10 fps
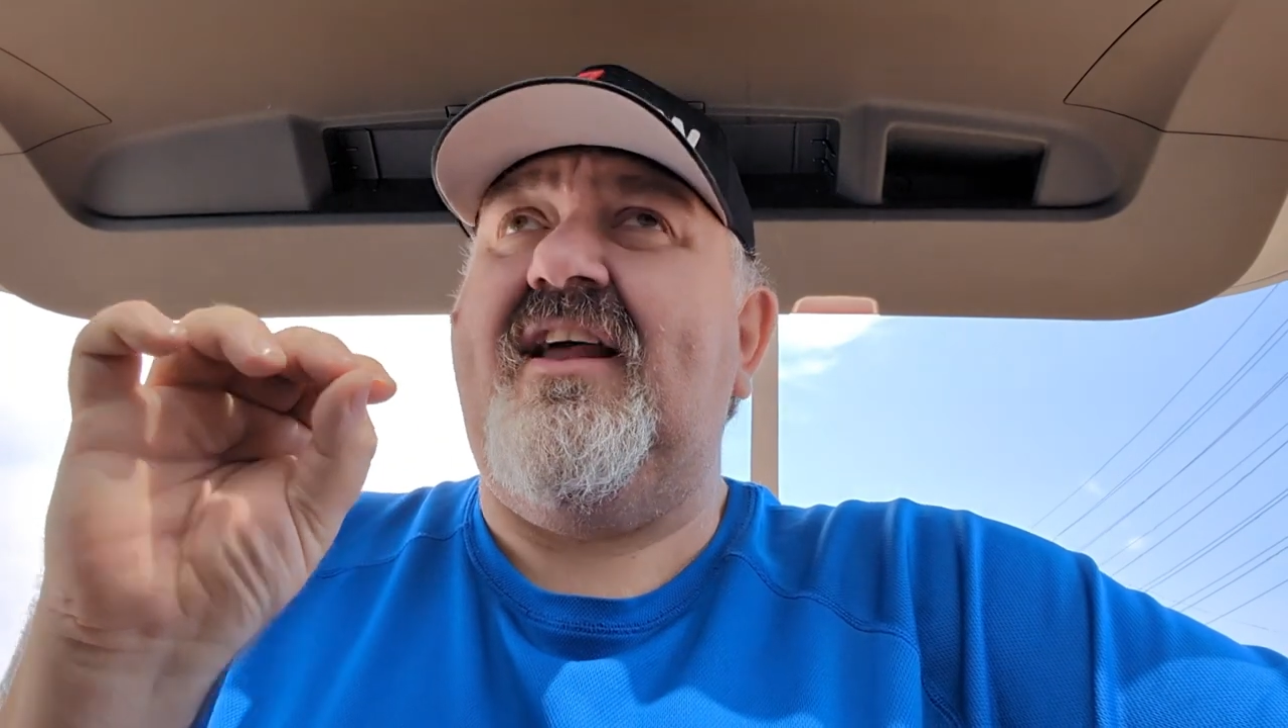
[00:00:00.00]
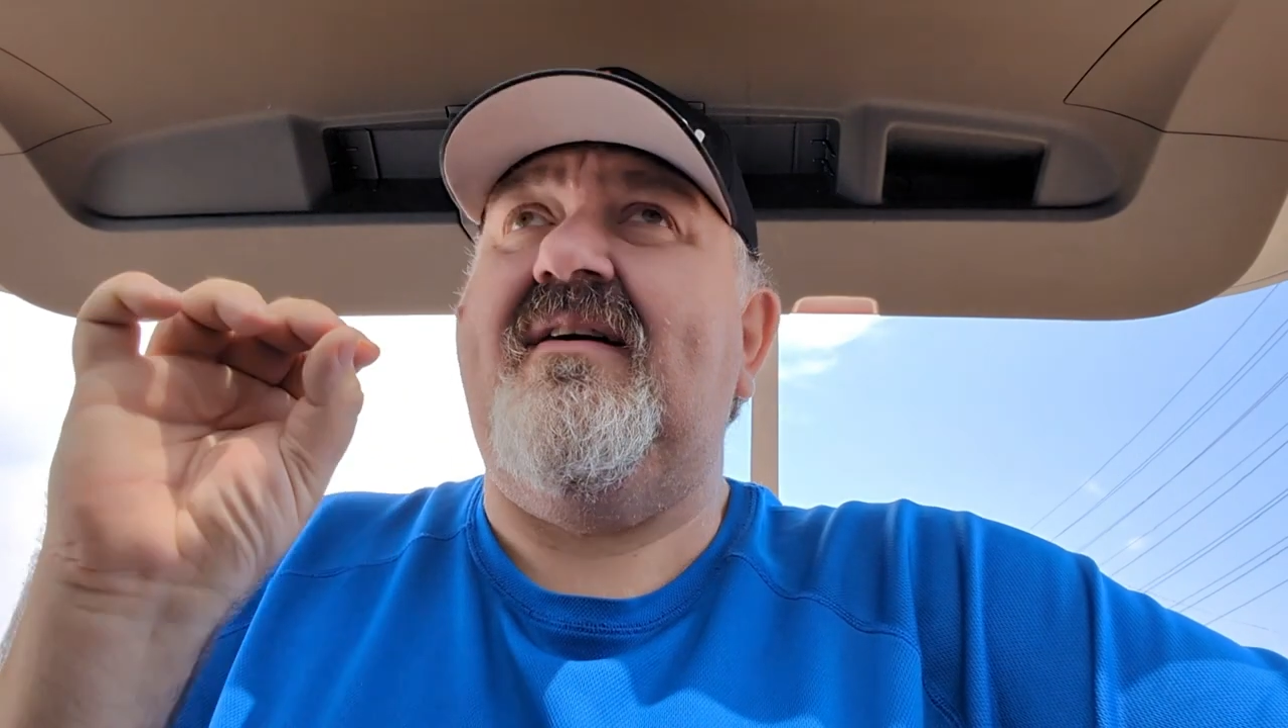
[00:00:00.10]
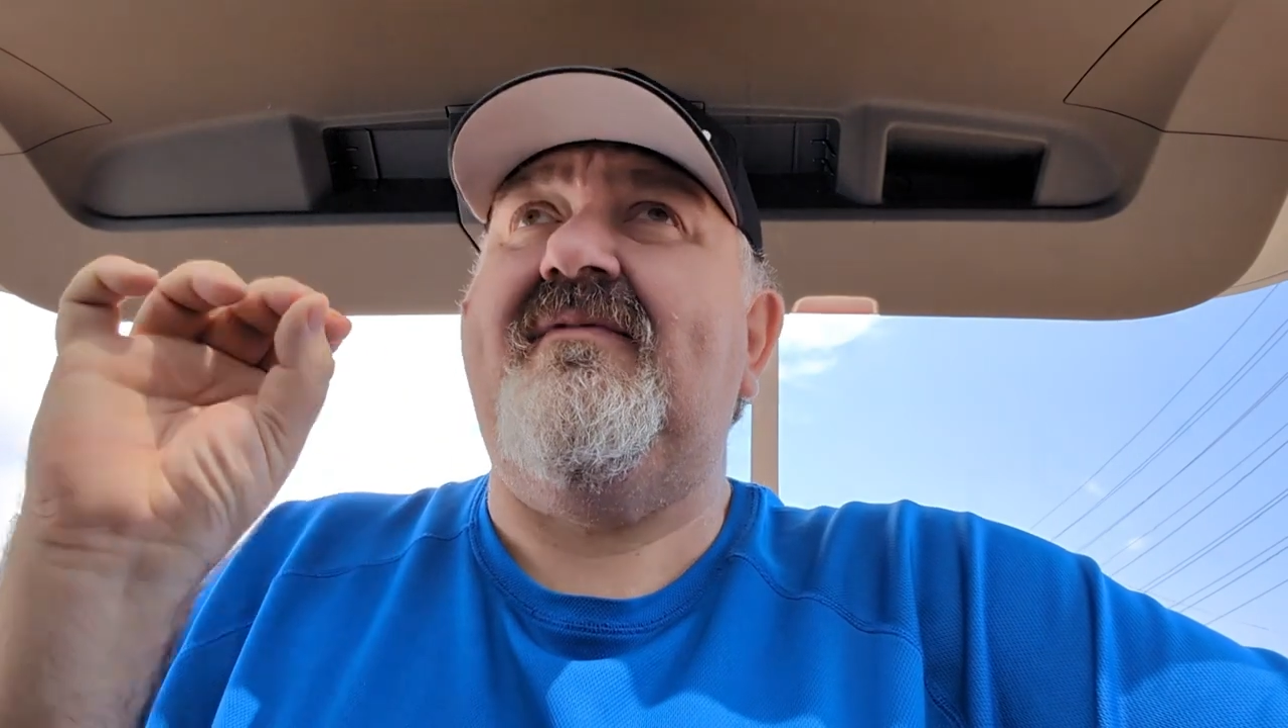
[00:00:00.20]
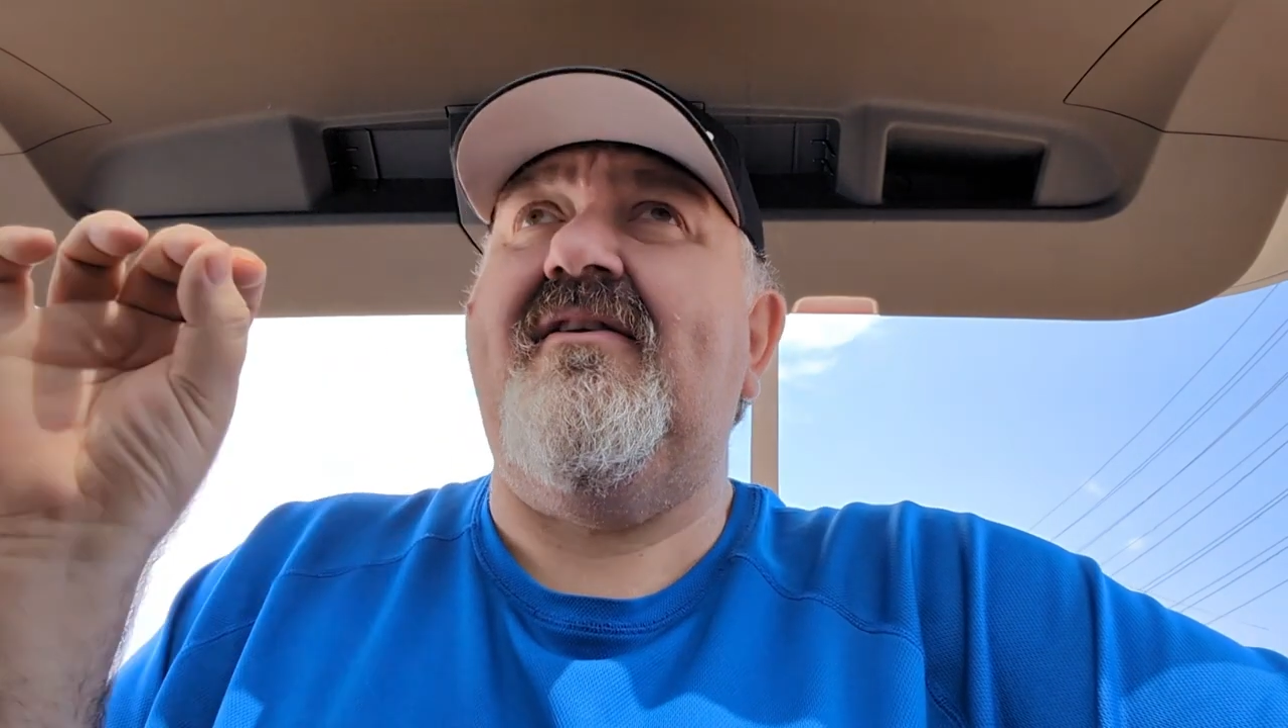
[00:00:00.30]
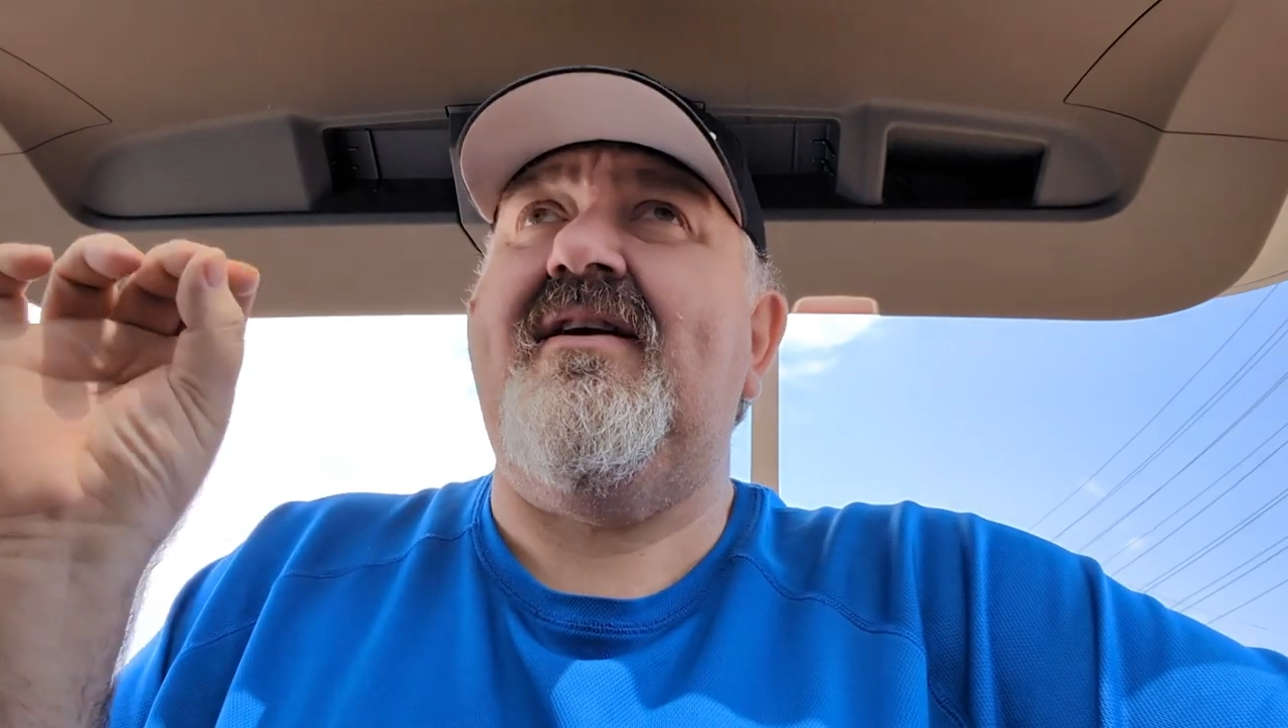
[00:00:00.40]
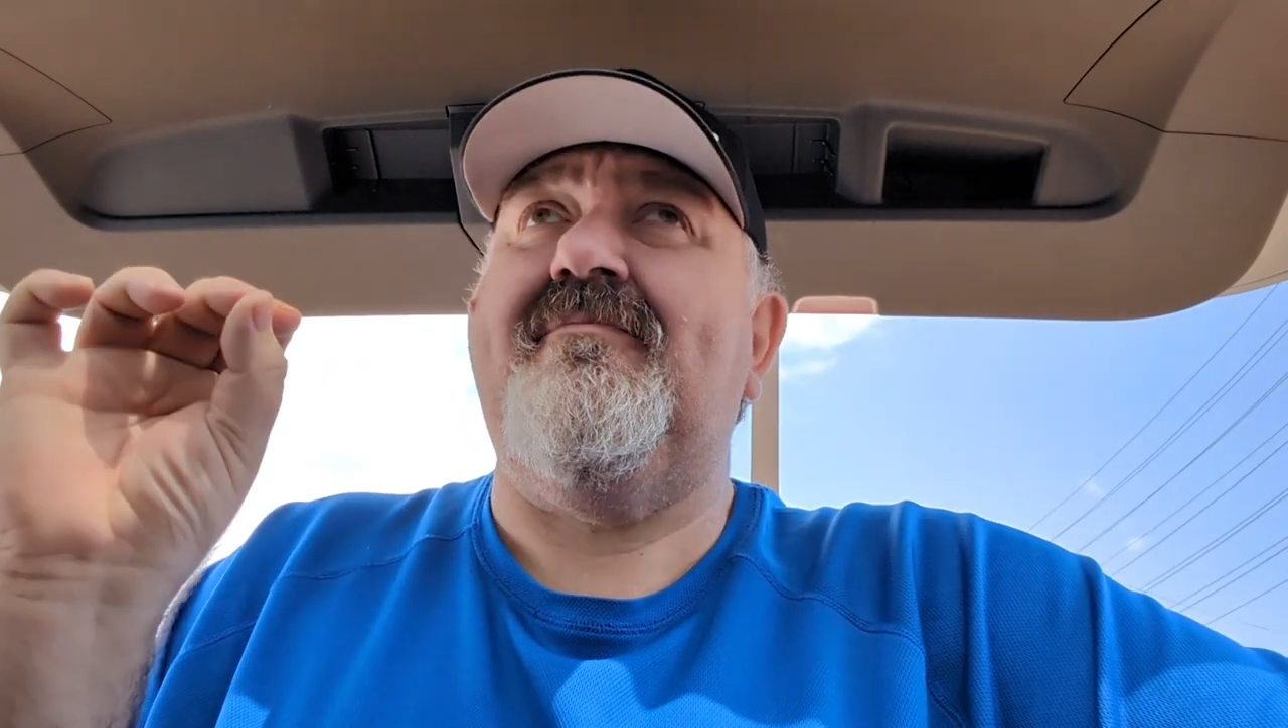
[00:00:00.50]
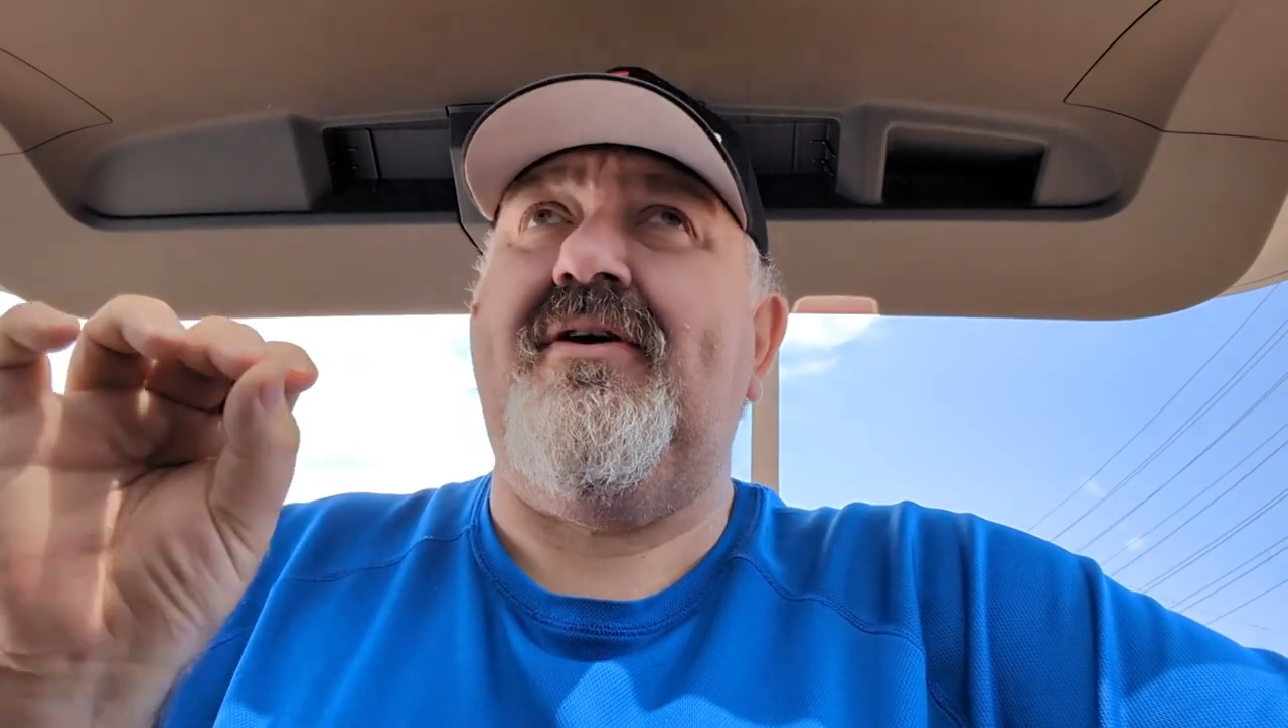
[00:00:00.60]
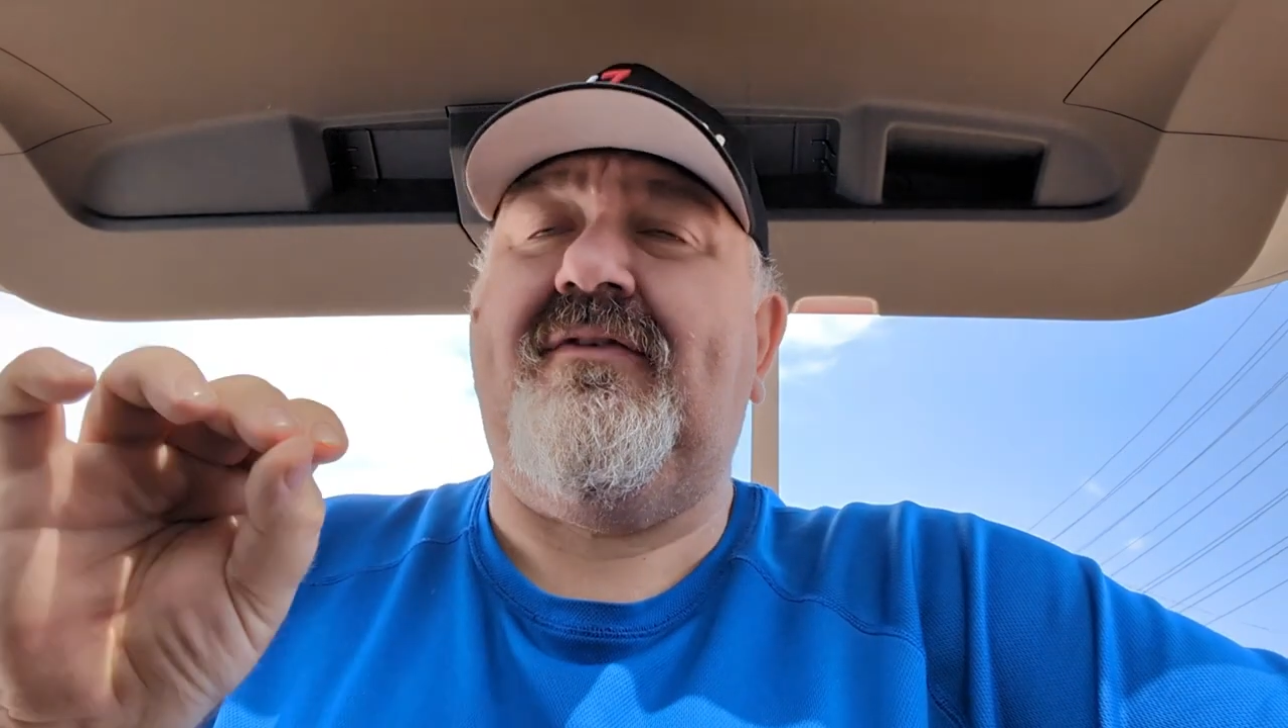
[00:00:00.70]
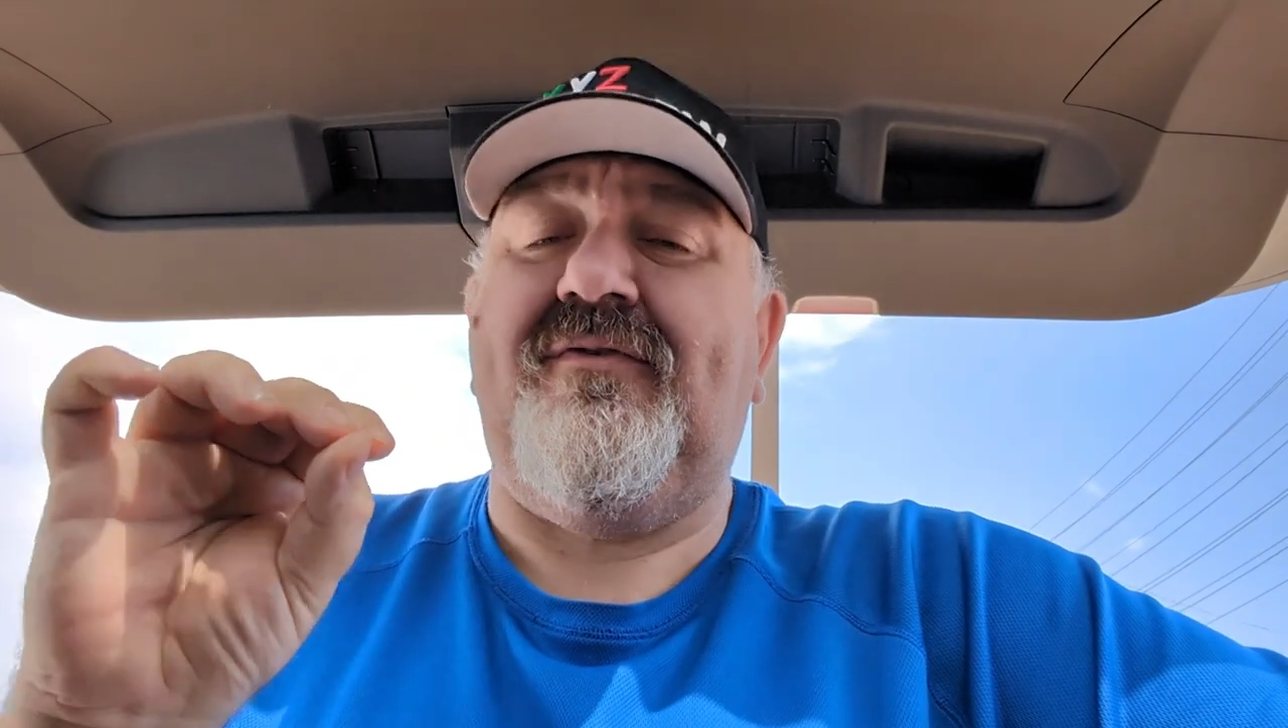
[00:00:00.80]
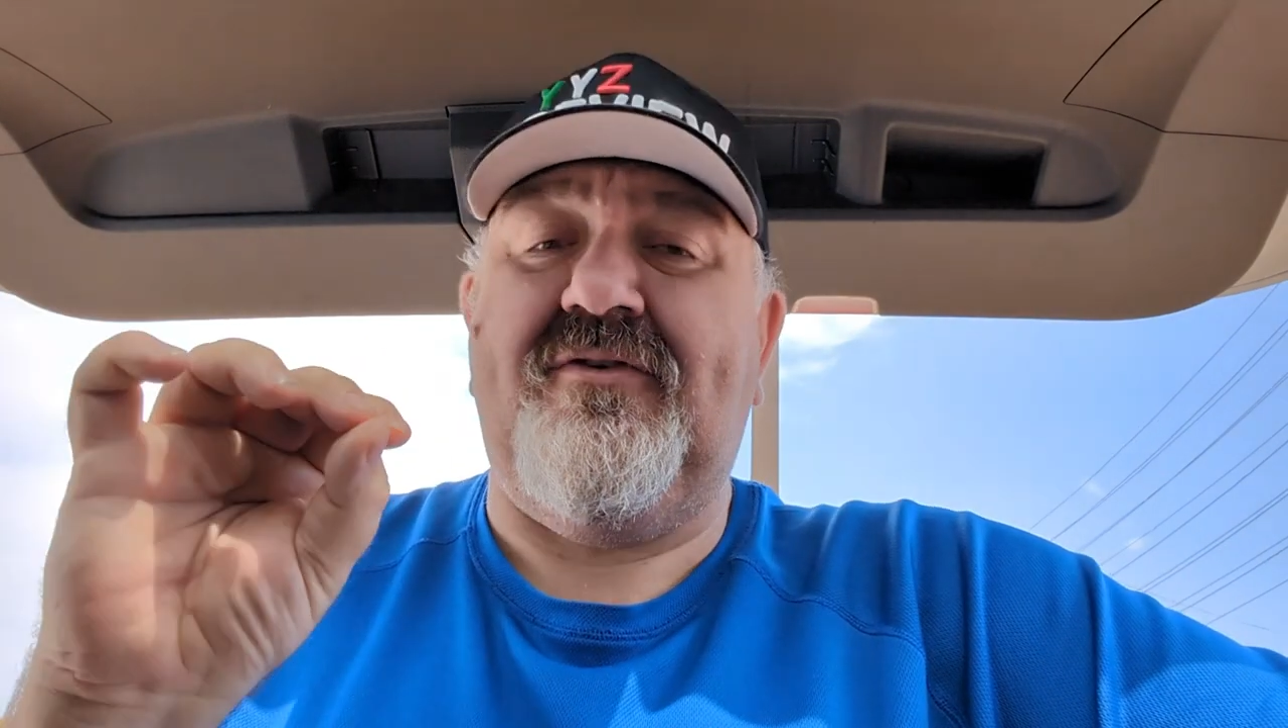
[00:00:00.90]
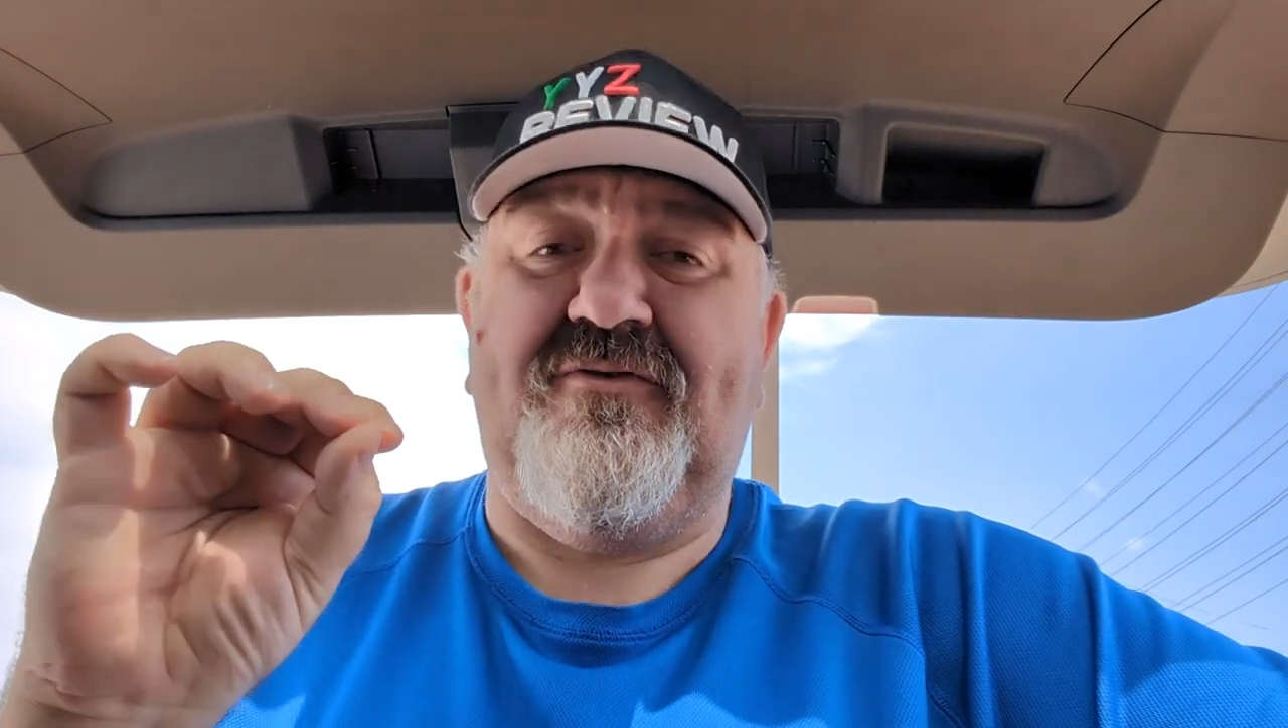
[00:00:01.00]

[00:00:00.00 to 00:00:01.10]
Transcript: and I'm very impressed for